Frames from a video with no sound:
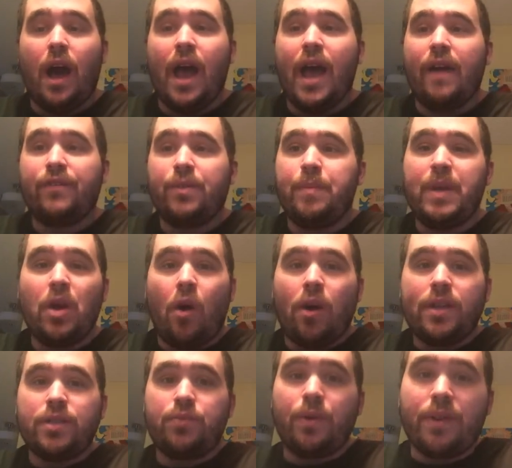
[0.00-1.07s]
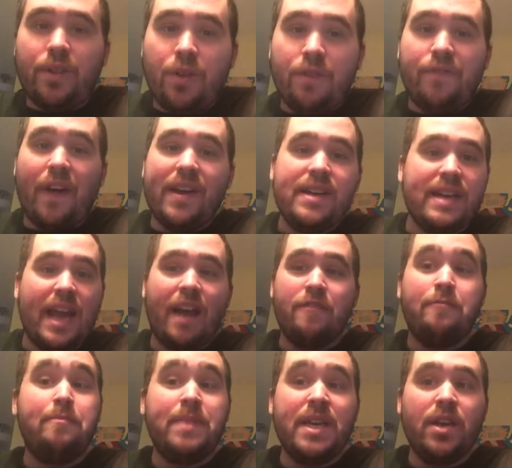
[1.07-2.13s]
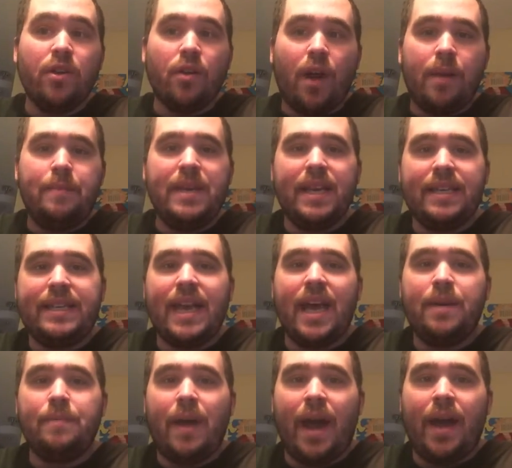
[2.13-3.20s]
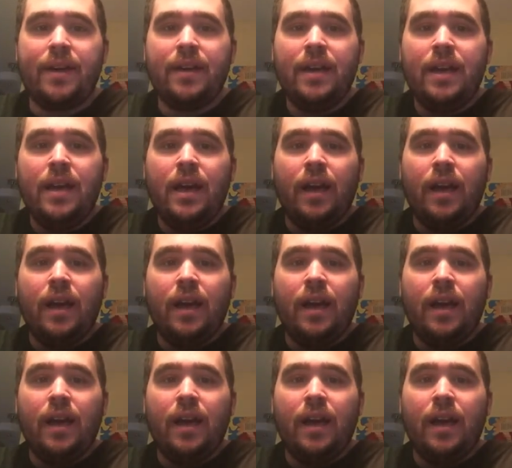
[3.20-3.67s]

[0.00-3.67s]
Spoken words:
I have to be honest with you. If I didn't have beer, I'd be a dead man.